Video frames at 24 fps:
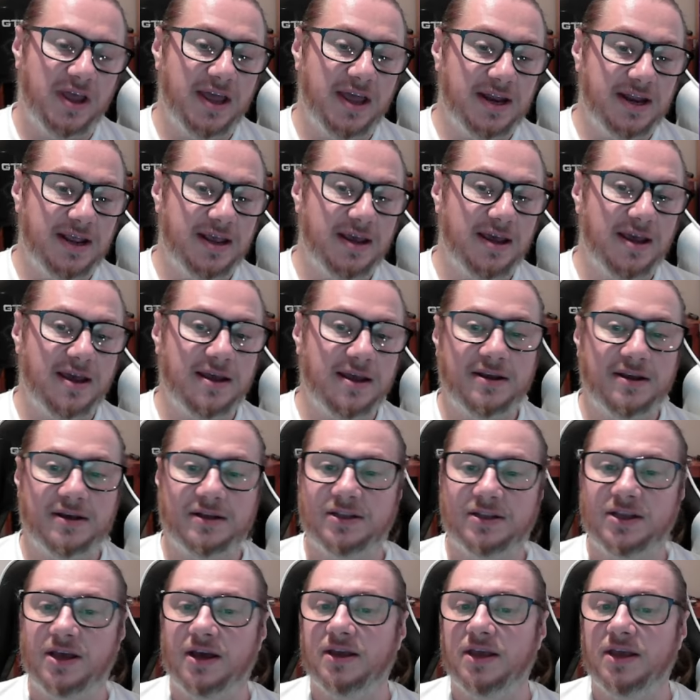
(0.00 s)
Any any
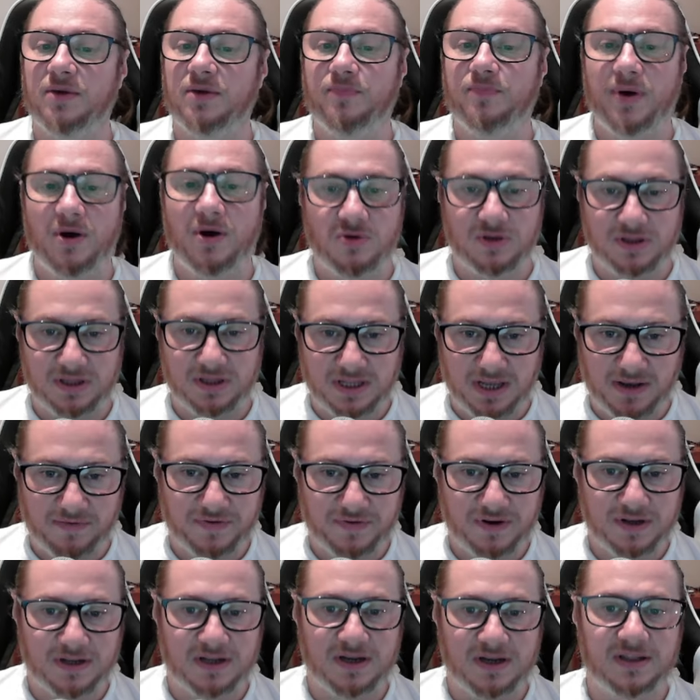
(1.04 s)
attacking power?
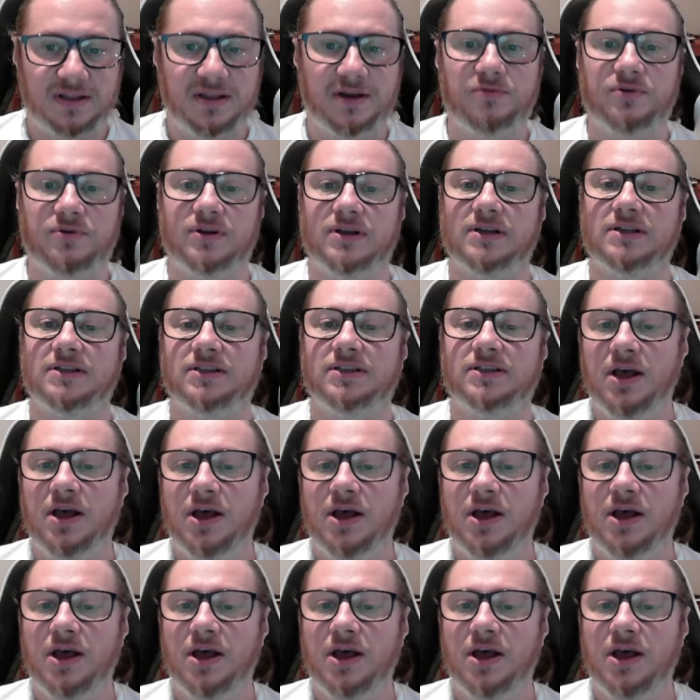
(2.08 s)
Definitely there is.